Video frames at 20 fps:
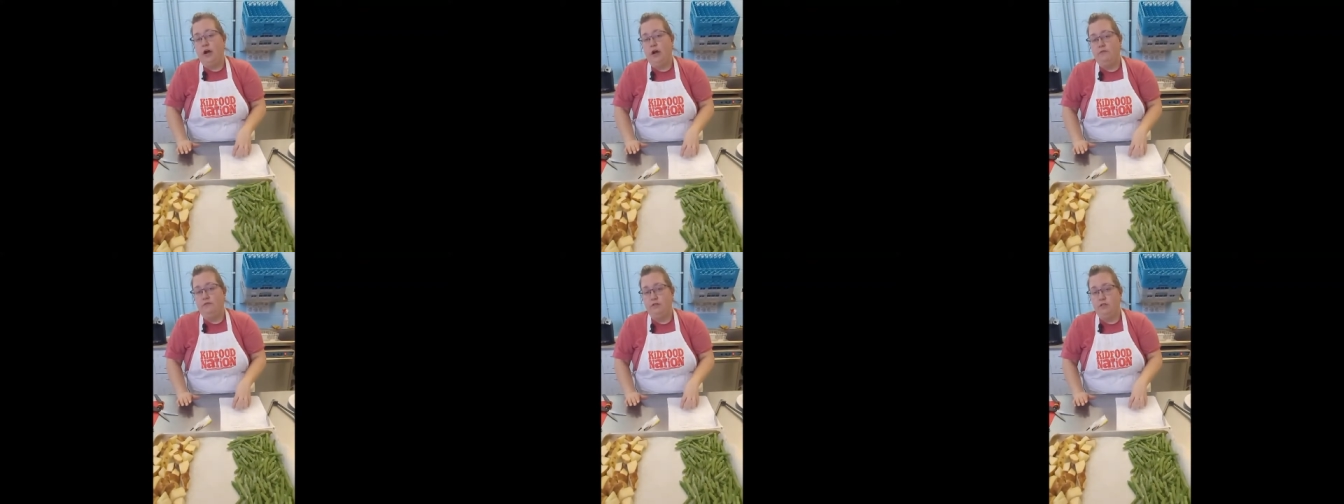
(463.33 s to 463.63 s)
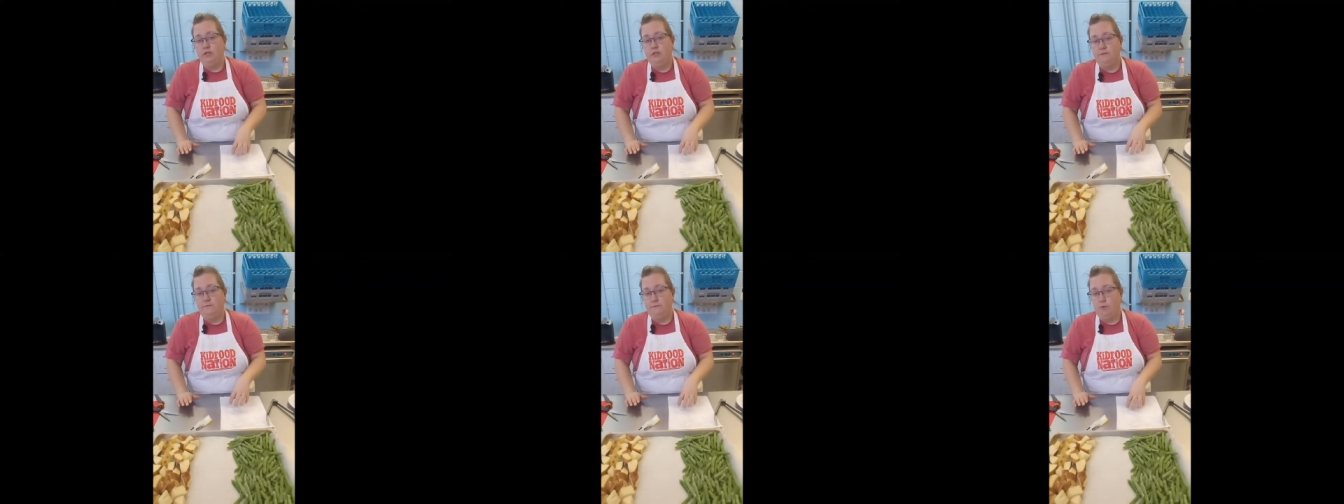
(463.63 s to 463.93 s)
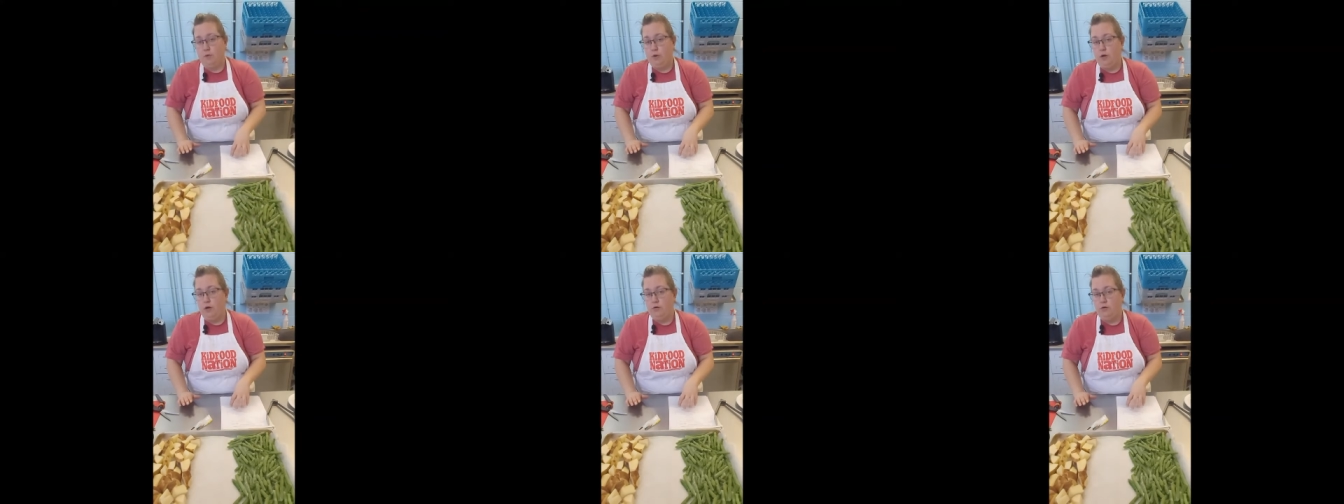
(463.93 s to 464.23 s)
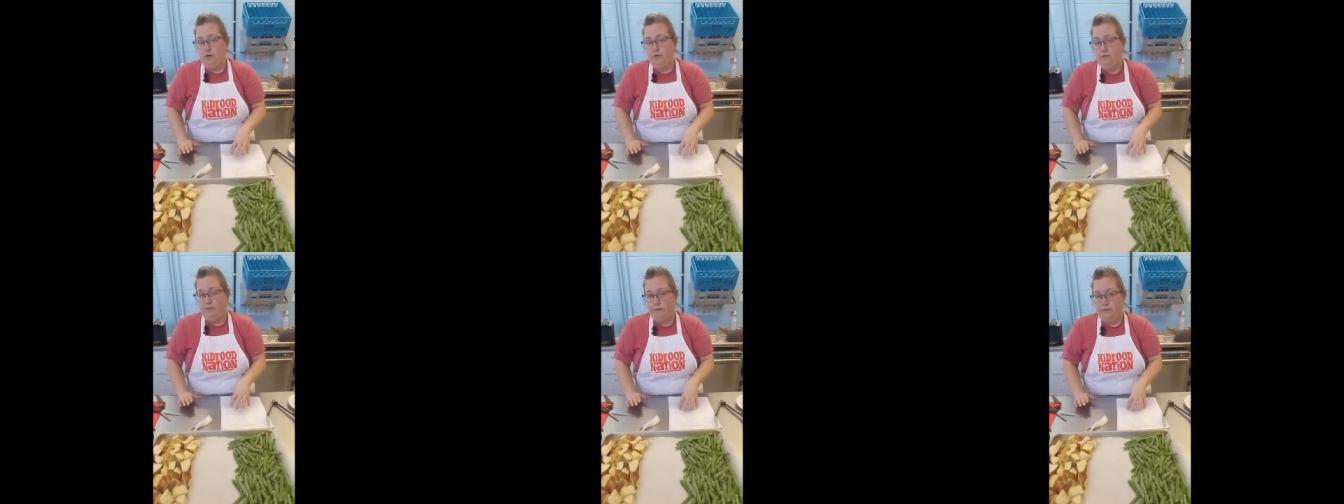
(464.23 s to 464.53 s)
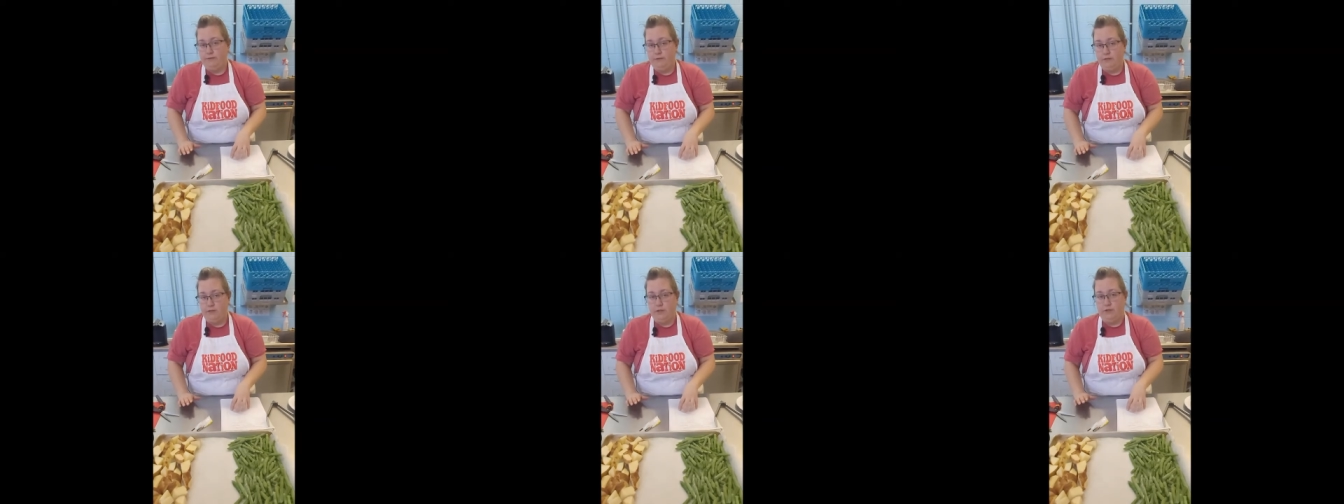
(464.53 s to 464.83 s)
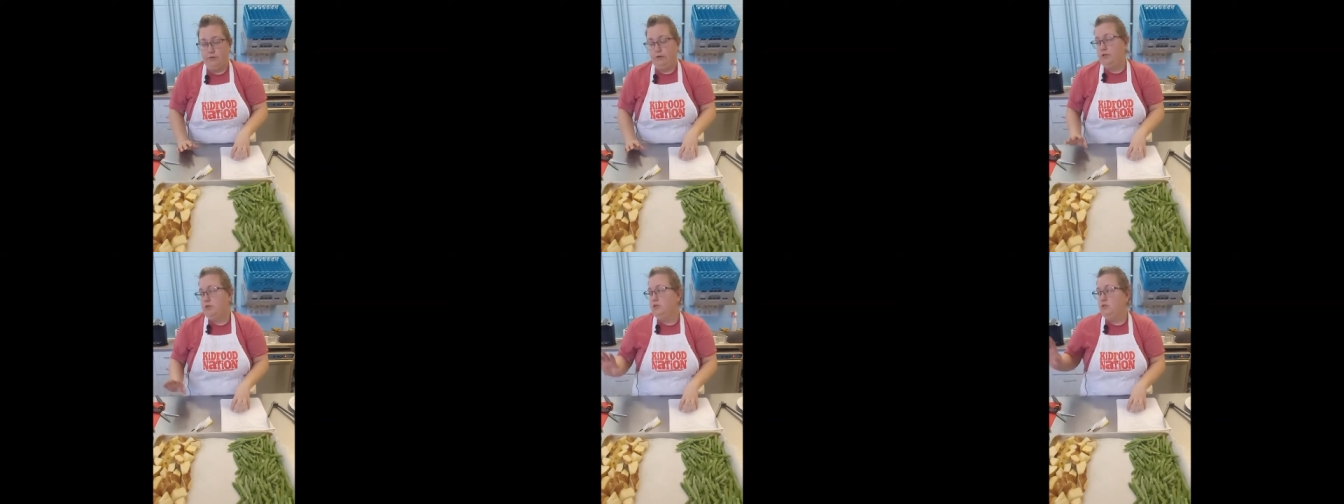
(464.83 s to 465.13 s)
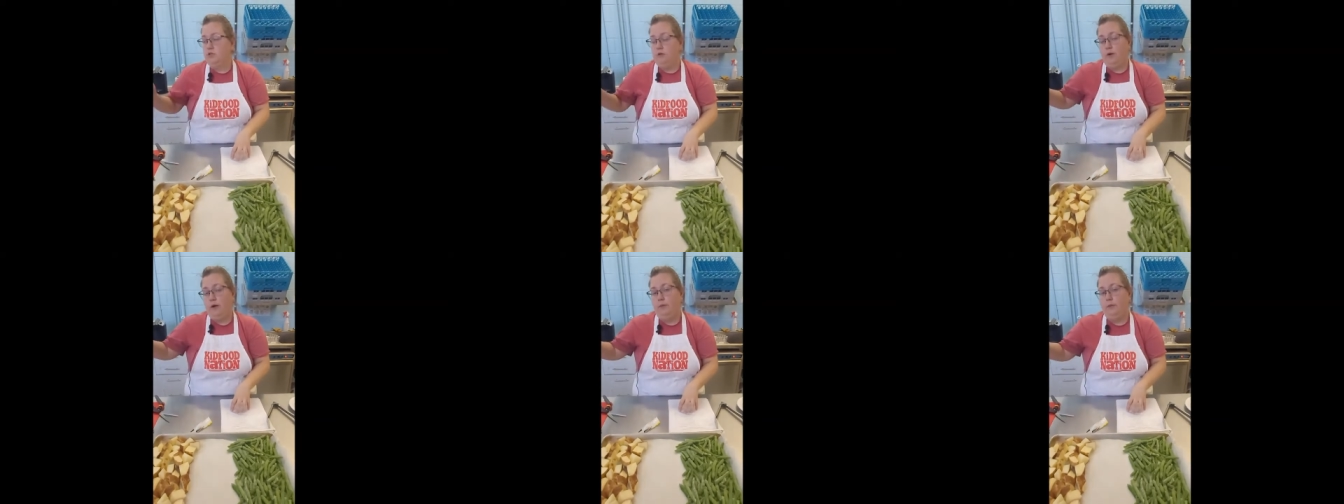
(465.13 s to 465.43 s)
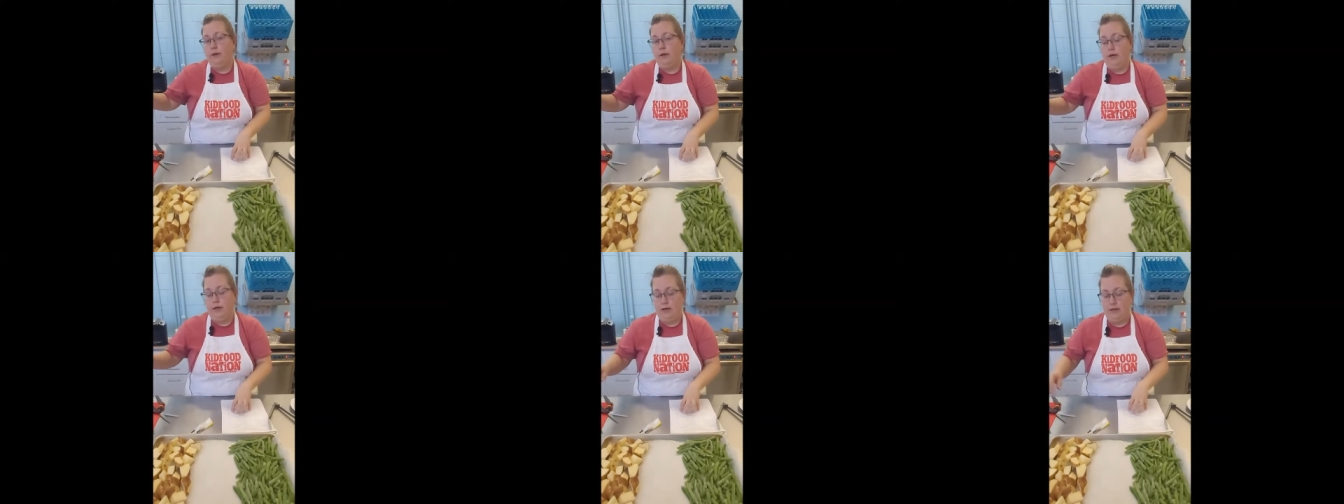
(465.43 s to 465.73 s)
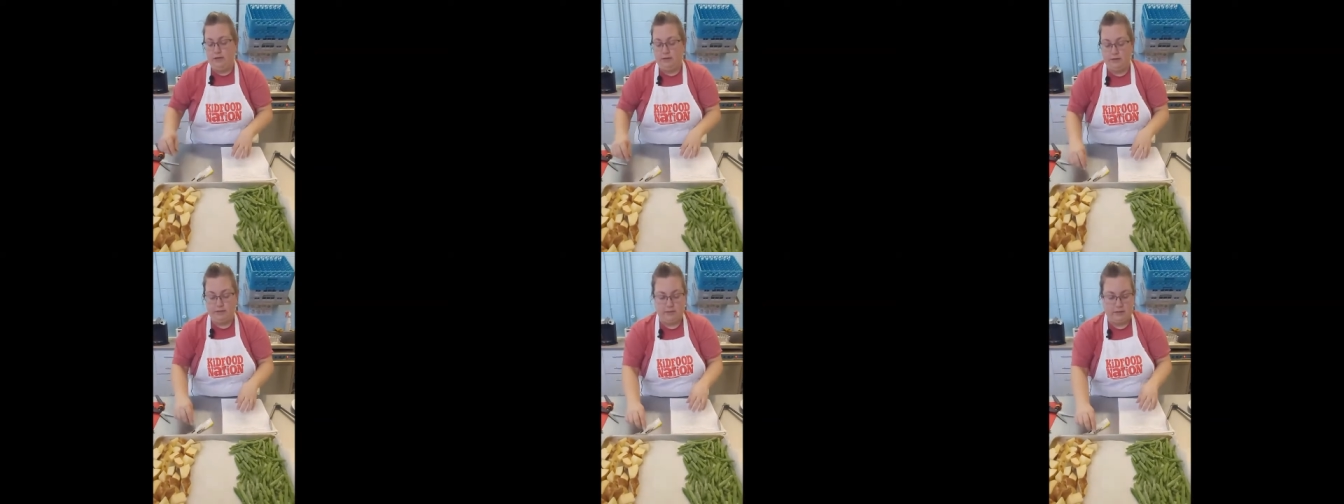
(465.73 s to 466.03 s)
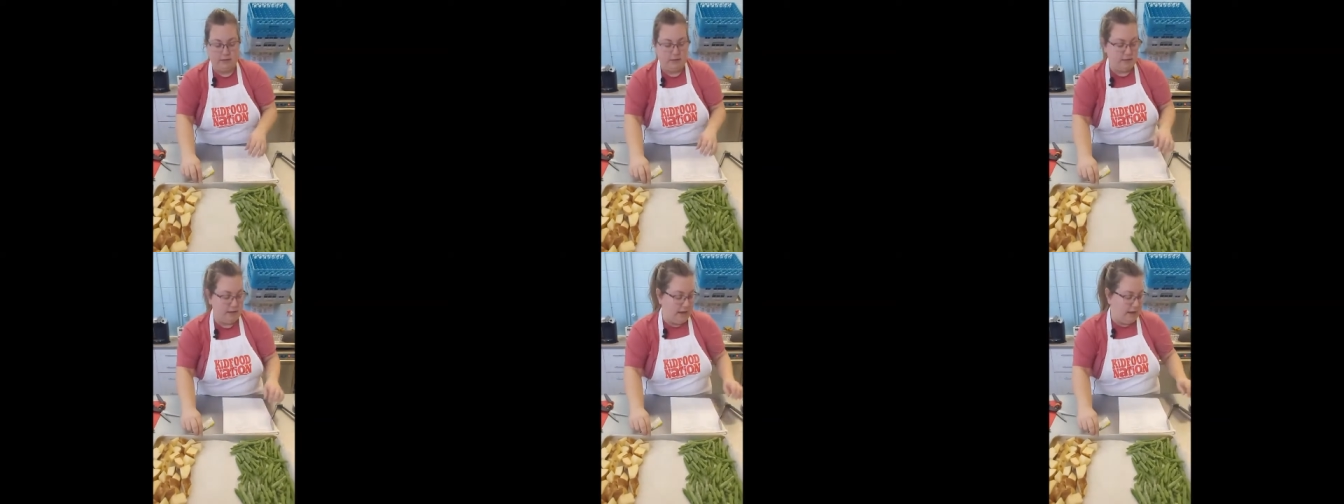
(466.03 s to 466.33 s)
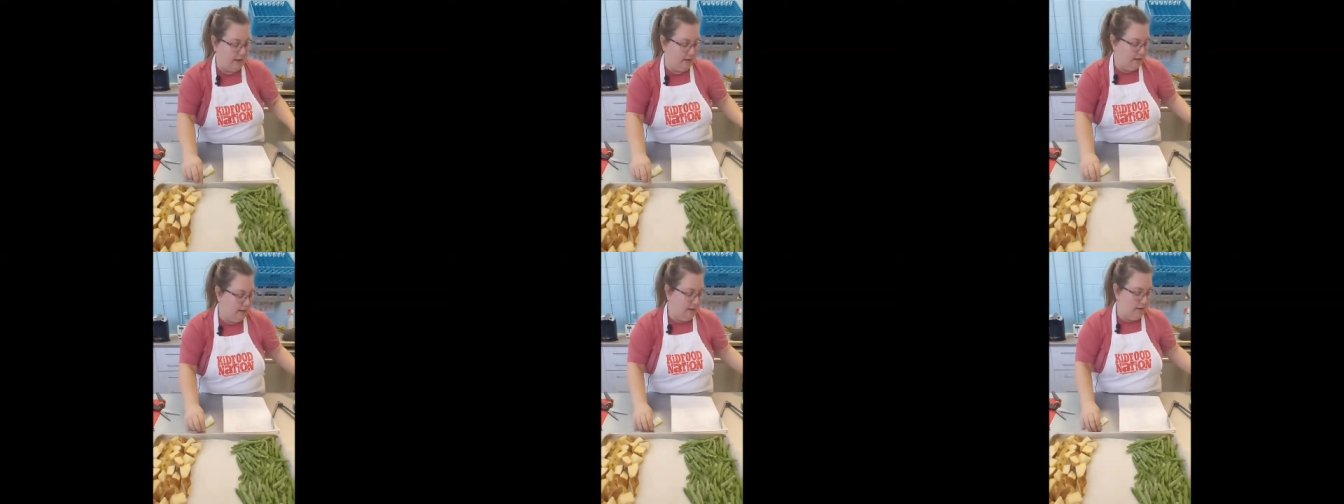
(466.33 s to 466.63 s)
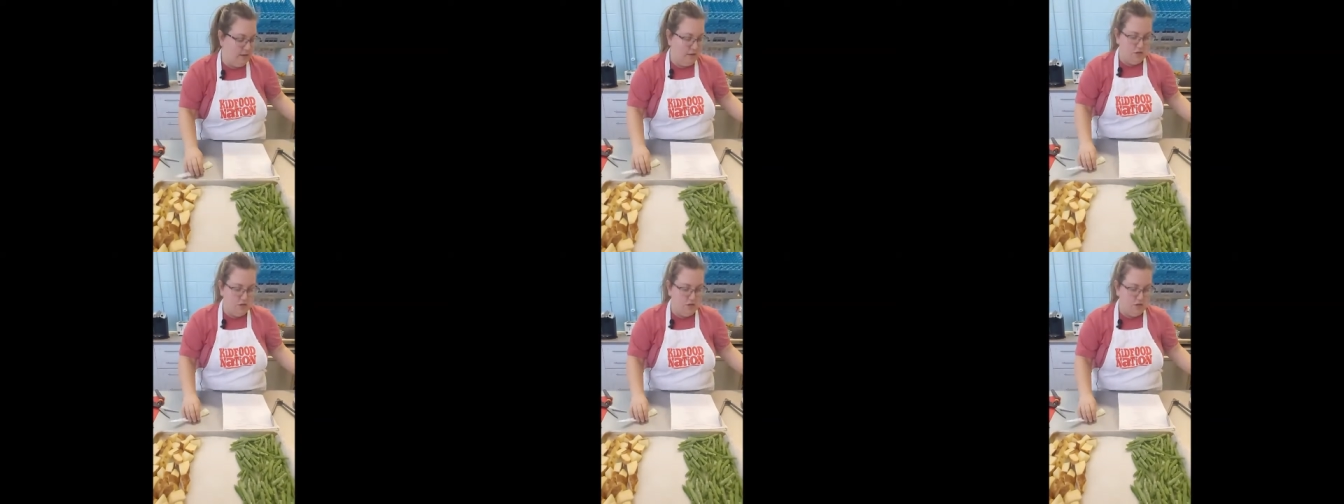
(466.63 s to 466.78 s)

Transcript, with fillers: oven to 450 degrees. So I went ahead and did that.